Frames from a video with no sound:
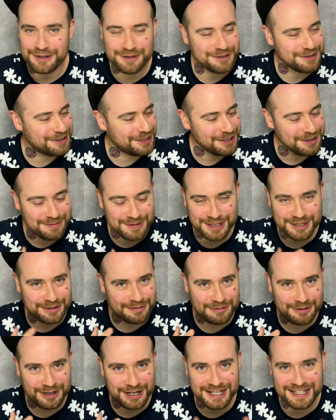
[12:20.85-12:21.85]
There's going to be
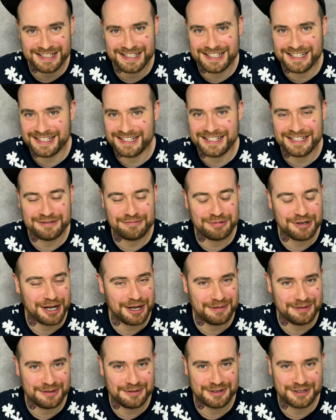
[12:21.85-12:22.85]
some crazy scene
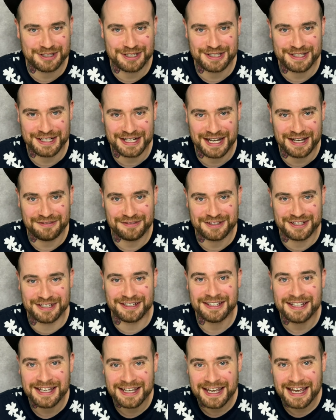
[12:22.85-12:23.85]
probably where she's going to have
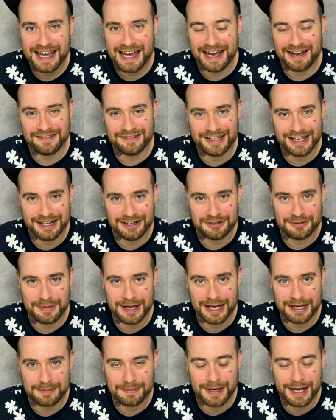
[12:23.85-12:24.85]
to have that in her
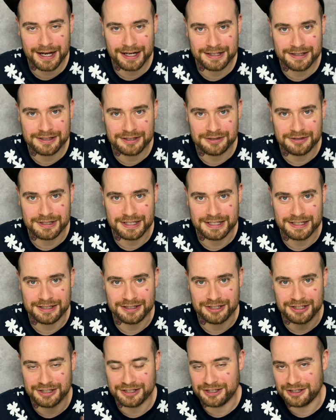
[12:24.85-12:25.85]
back pocket, Susie, to
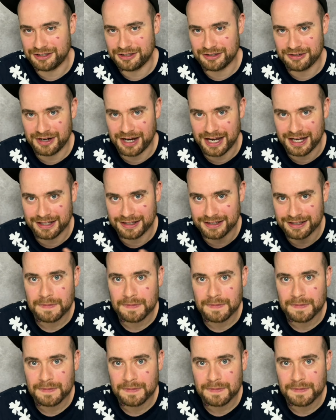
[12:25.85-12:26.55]
just distract